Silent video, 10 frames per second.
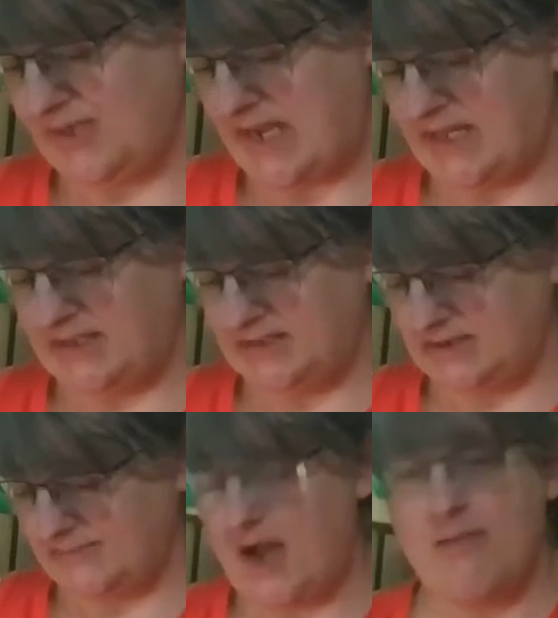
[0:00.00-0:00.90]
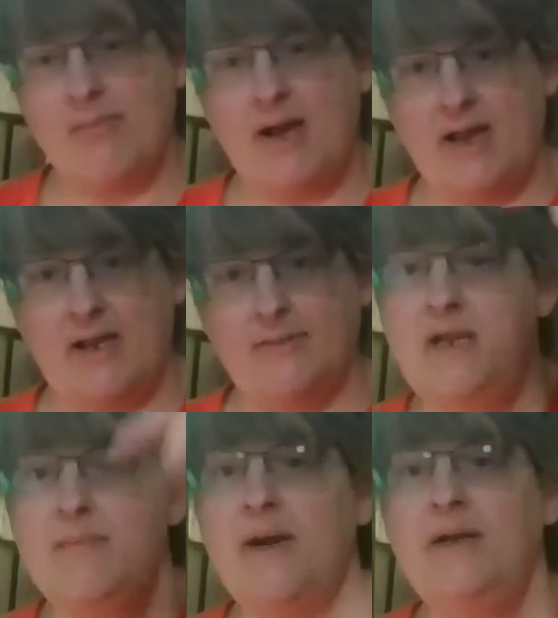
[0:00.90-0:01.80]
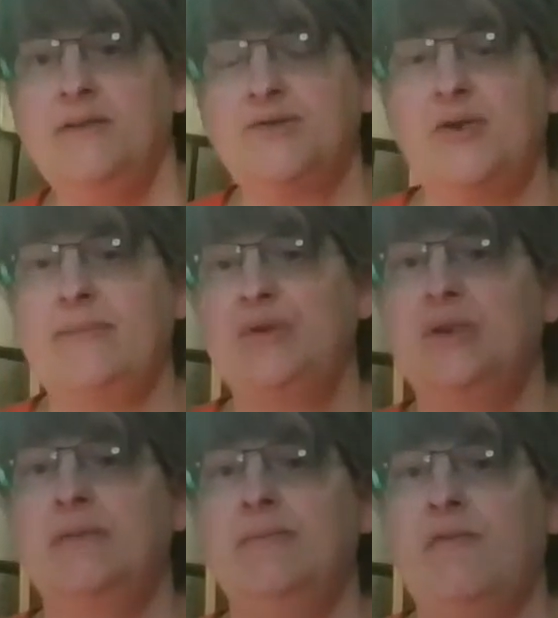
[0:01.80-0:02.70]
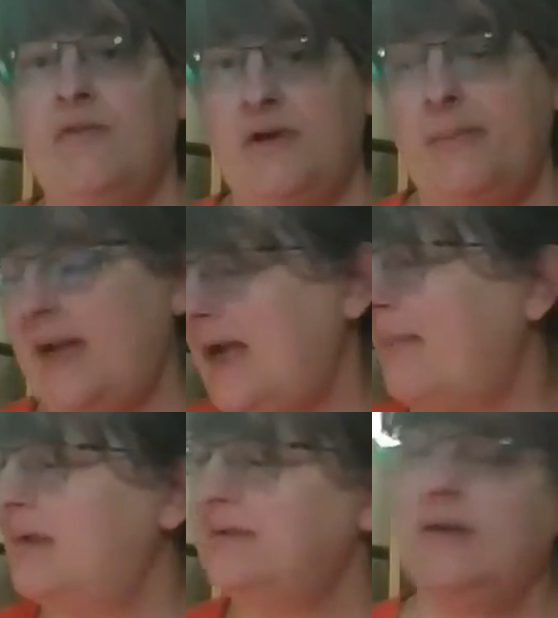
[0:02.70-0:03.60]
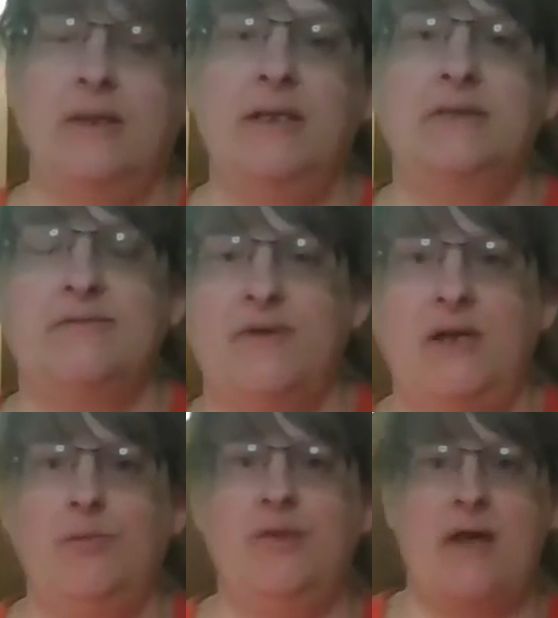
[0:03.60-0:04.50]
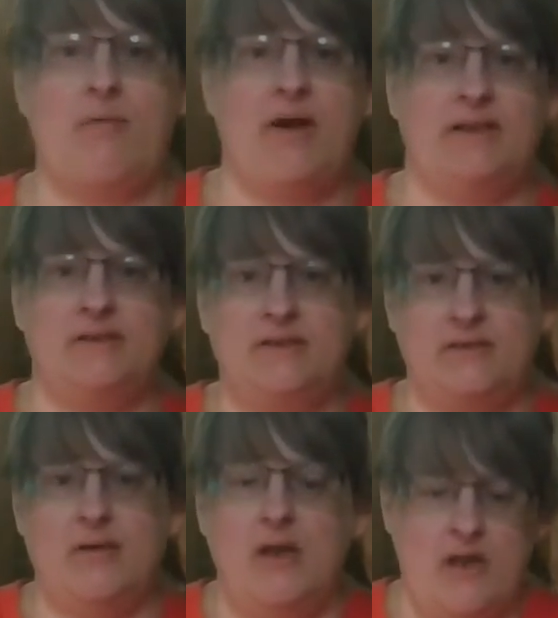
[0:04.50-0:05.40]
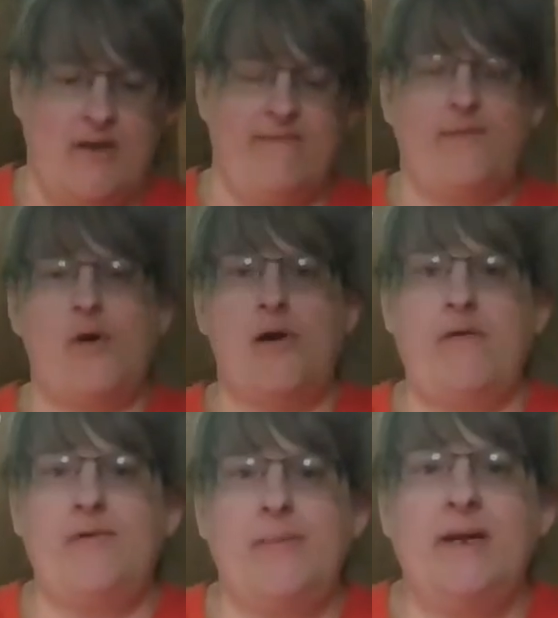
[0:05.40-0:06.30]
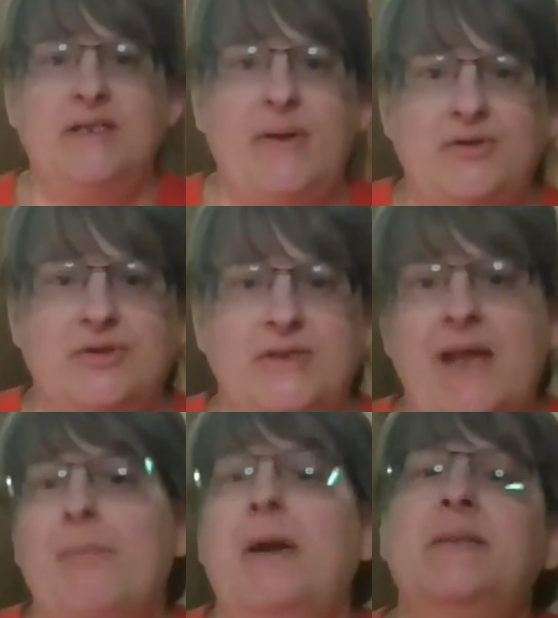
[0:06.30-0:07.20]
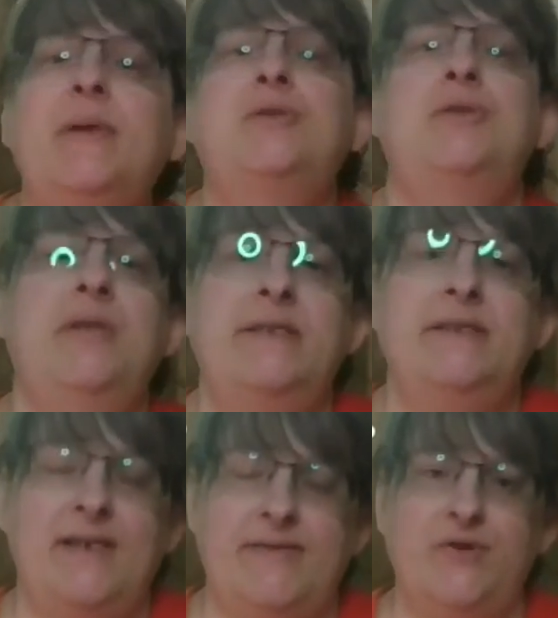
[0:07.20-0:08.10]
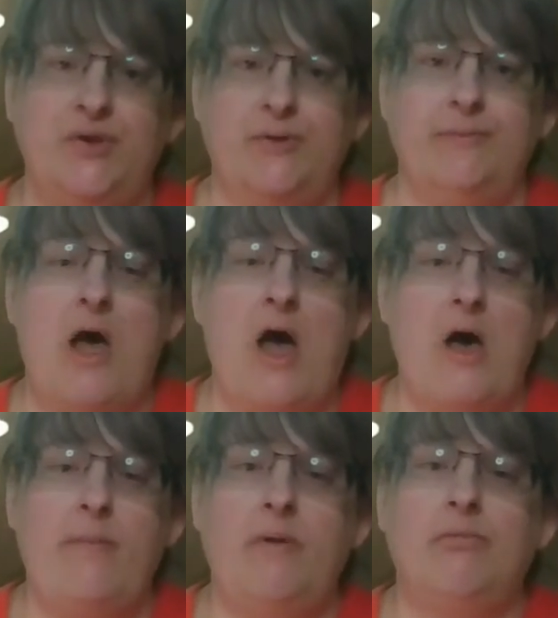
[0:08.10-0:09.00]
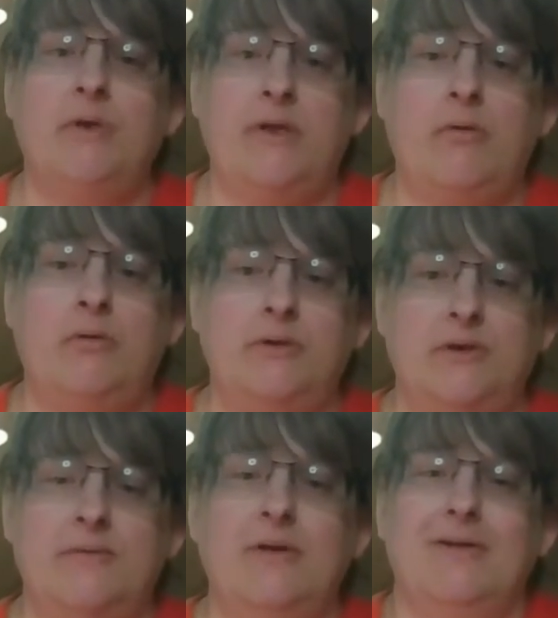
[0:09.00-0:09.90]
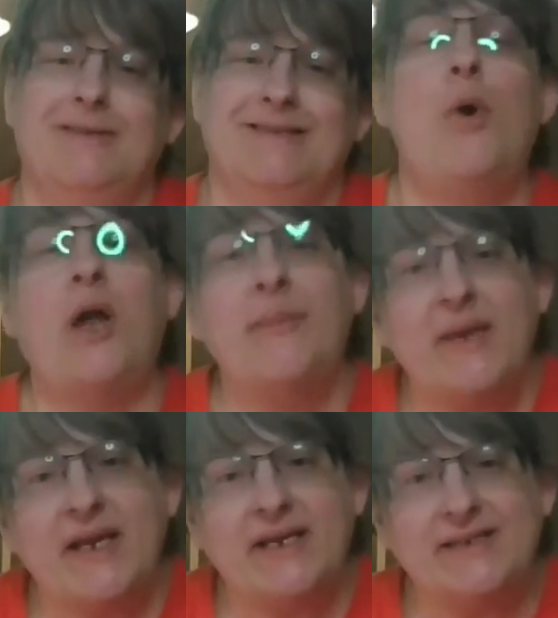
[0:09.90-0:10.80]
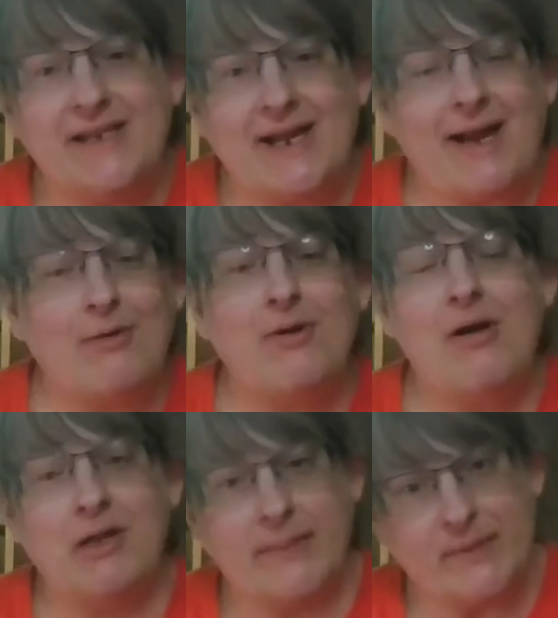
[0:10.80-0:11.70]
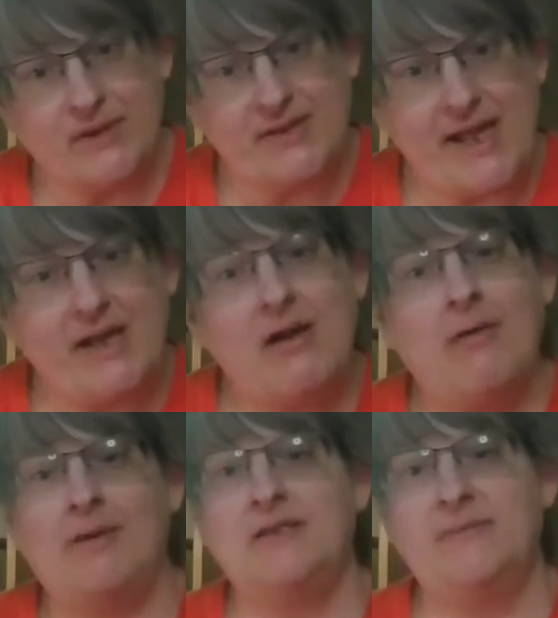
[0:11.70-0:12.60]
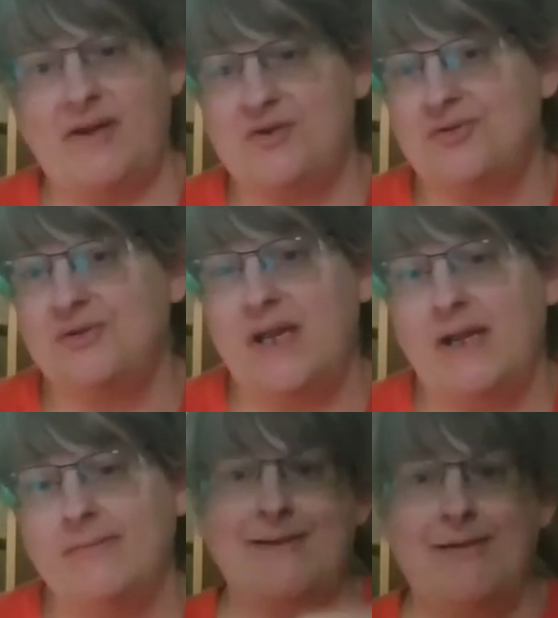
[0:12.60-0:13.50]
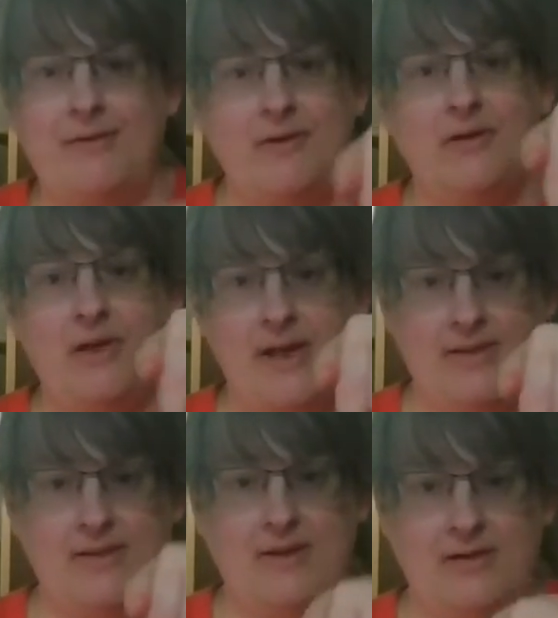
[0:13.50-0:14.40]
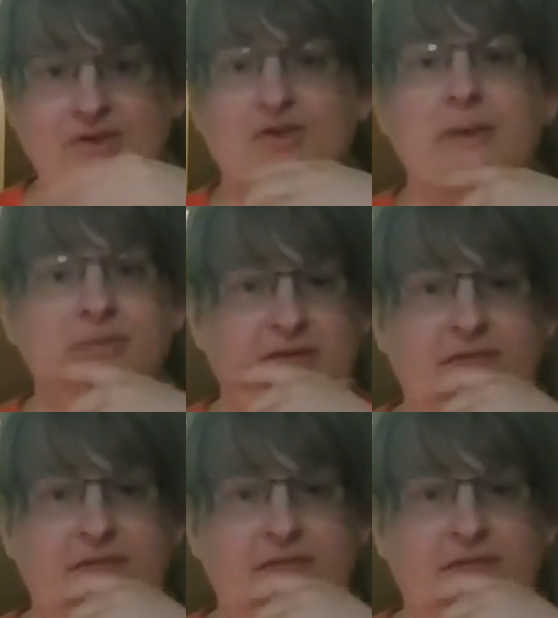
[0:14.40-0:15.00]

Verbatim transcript: day list on my in my description for my Amazon list for anyone that wants to for for my special day. My special day is the end of June. I'll be really older. Point being is that I don't call it a birthday, I call it a special day. Down there in the description